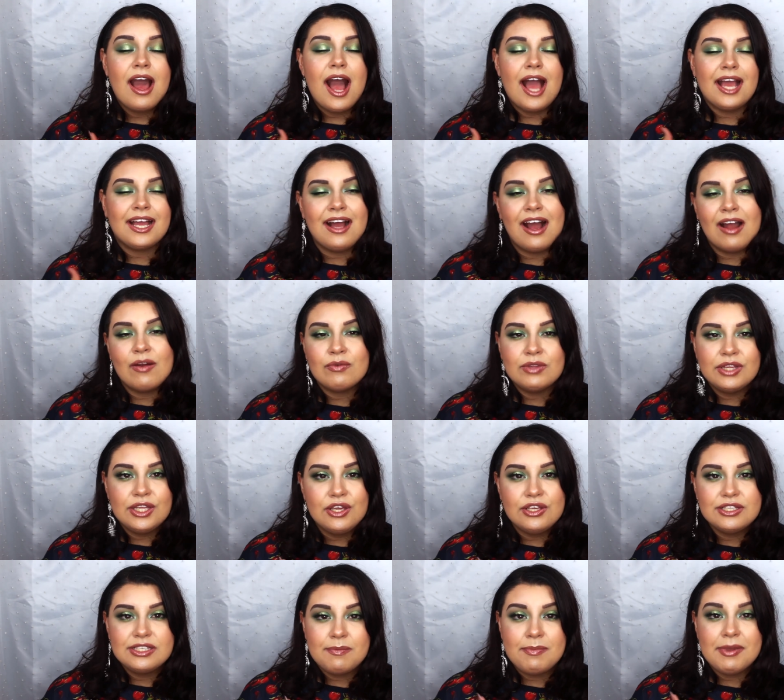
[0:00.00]
I can't really
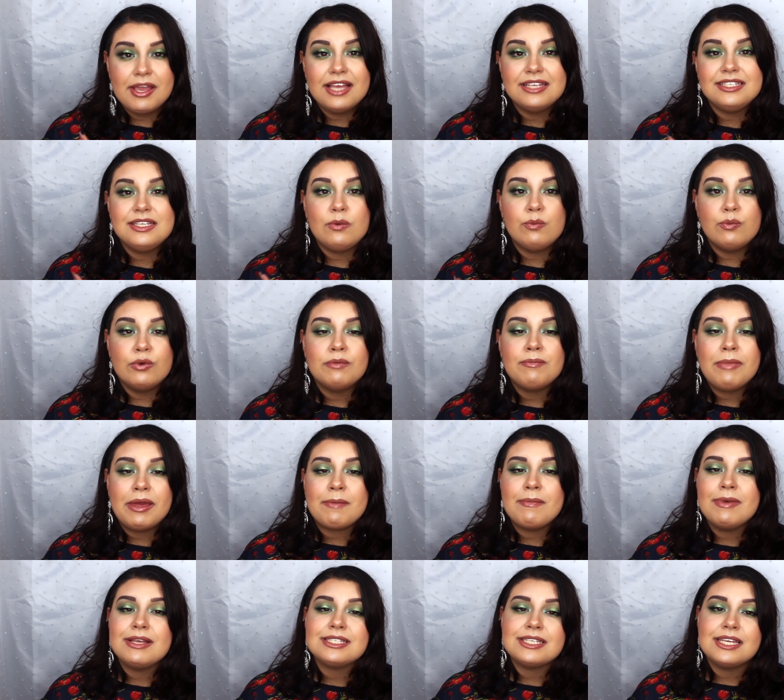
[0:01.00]
use it because it will
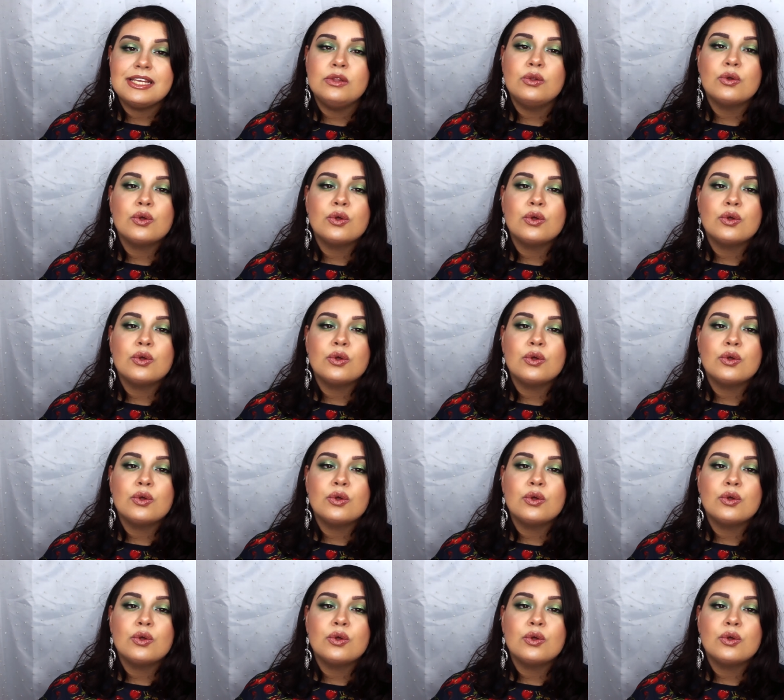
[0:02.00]
make my skin